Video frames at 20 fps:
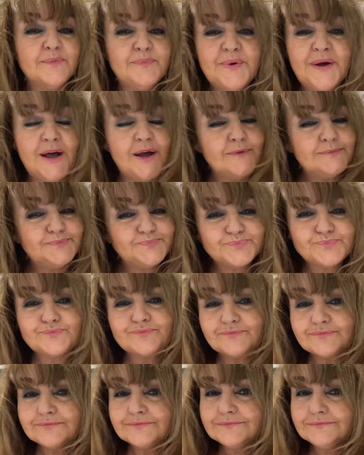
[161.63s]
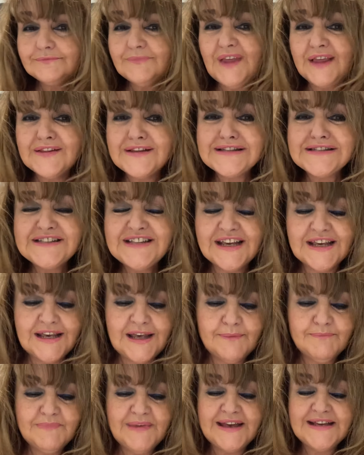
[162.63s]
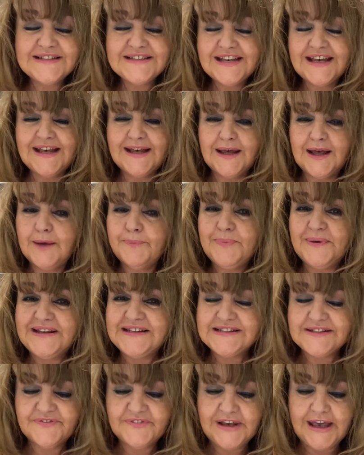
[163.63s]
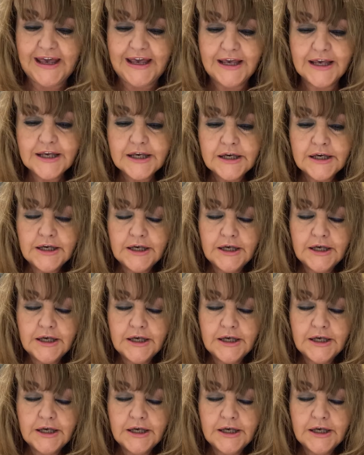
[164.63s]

But the snicket made it a piece of cake.